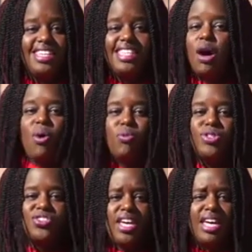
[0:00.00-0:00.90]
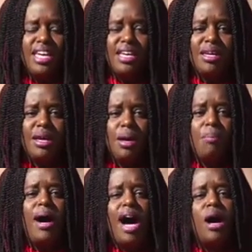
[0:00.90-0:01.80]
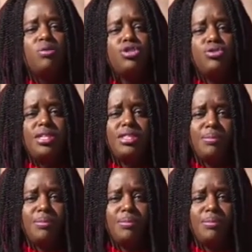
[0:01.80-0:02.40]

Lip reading: Not what we say, but how we treat